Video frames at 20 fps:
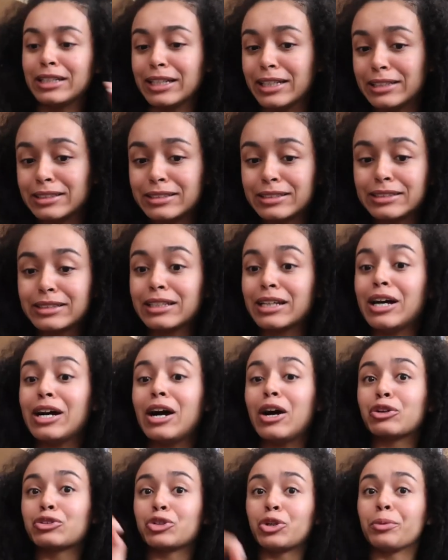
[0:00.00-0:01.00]
it's
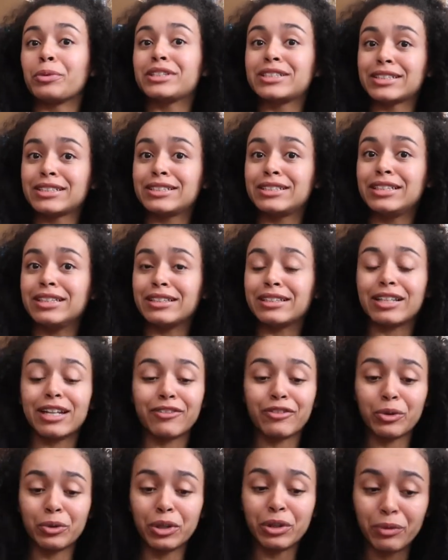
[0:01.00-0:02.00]
October 16th and
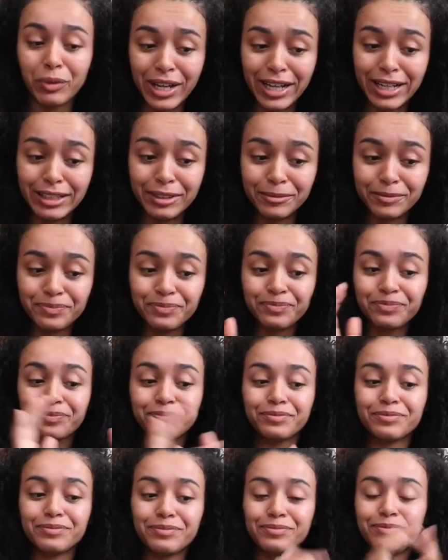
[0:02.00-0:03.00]
I've only read
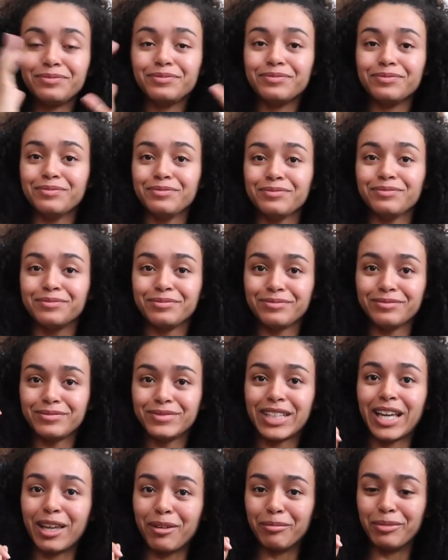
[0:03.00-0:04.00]

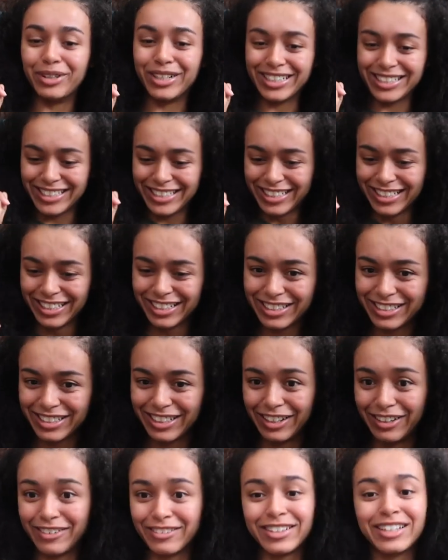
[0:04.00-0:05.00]
10 books.
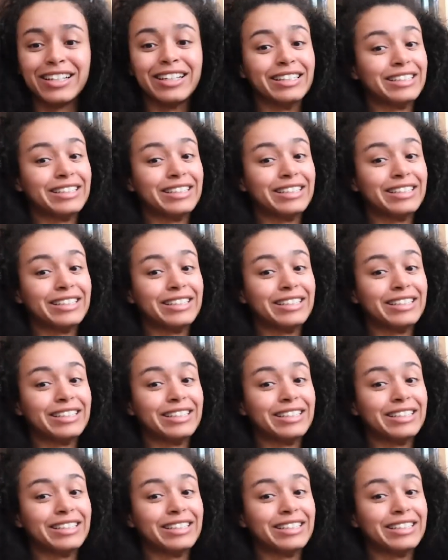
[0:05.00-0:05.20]
So